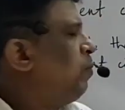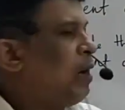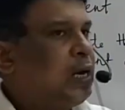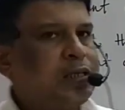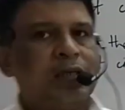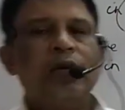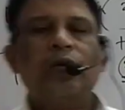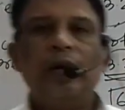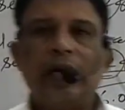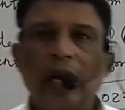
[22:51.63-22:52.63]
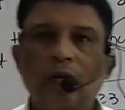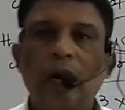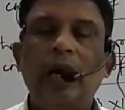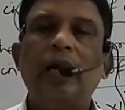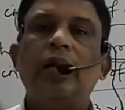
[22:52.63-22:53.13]
mass, we
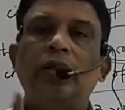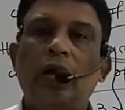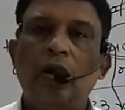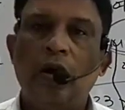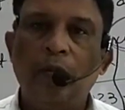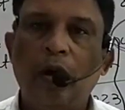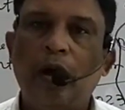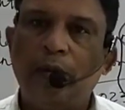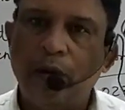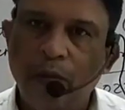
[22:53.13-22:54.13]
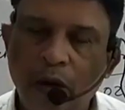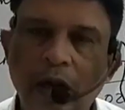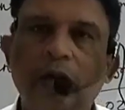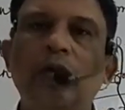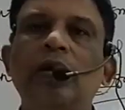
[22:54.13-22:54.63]
calculate the number of
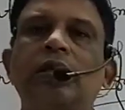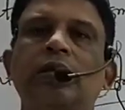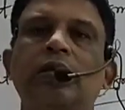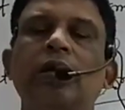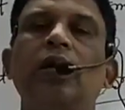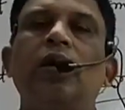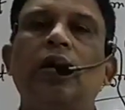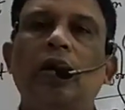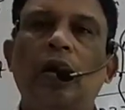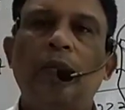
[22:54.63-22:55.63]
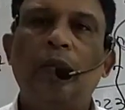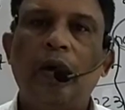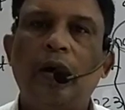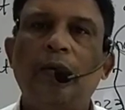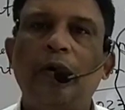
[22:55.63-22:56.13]
molecules, number
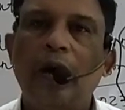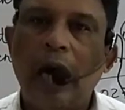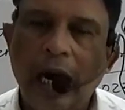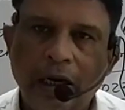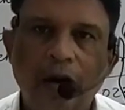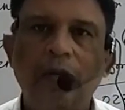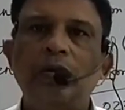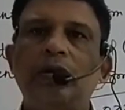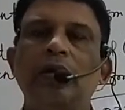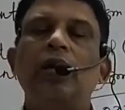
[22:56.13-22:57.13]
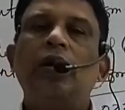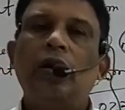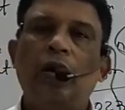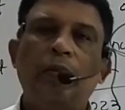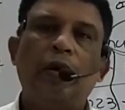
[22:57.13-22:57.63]
of atoms,
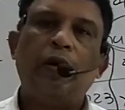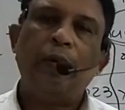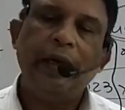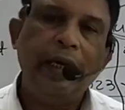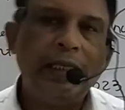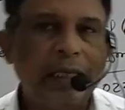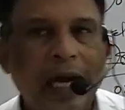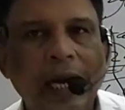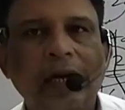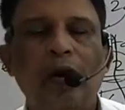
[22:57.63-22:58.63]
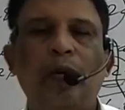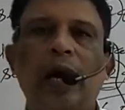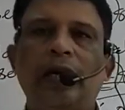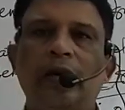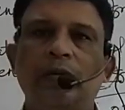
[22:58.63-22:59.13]
number of each kind of
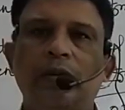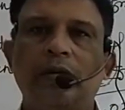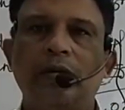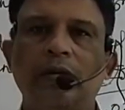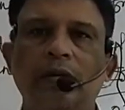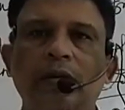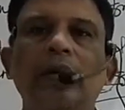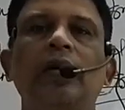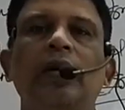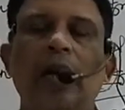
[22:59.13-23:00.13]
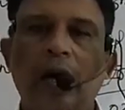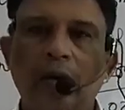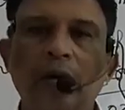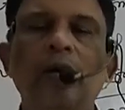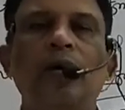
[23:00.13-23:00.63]
atoms.
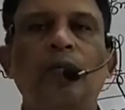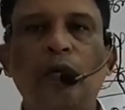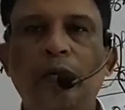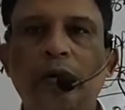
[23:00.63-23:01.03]
Now move